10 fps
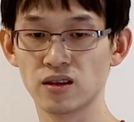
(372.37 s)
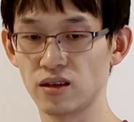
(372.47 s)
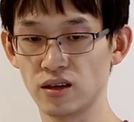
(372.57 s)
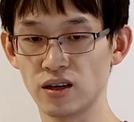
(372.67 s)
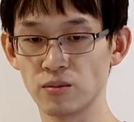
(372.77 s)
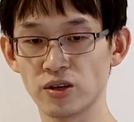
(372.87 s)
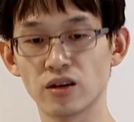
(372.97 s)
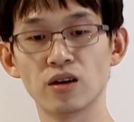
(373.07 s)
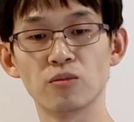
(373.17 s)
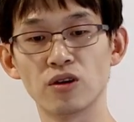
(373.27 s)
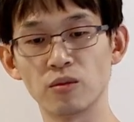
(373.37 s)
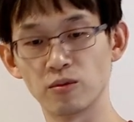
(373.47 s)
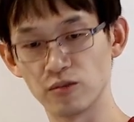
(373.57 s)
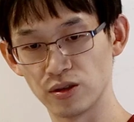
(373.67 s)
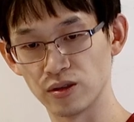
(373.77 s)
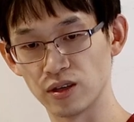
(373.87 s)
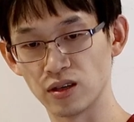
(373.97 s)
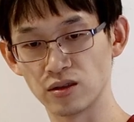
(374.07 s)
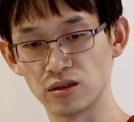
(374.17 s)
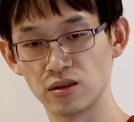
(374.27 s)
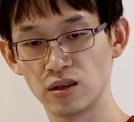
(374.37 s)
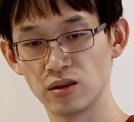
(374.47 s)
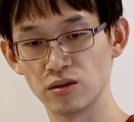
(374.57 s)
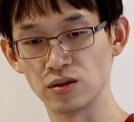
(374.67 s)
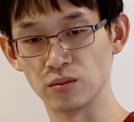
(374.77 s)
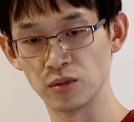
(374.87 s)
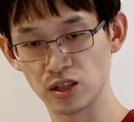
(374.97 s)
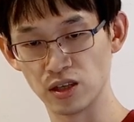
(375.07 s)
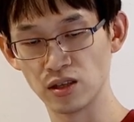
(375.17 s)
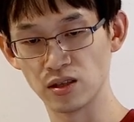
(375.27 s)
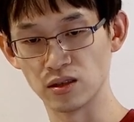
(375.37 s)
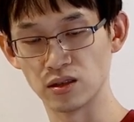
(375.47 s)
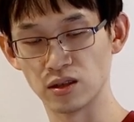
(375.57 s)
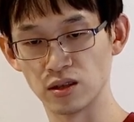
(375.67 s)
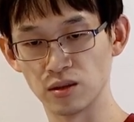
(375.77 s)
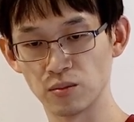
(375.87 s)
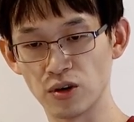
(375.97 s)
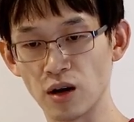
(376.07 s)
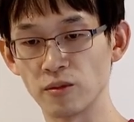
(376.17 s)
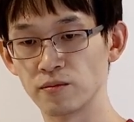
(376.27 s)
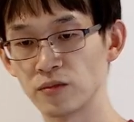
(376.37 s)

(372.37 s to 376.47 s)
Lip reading: the NP-hard problem to a much easier problem.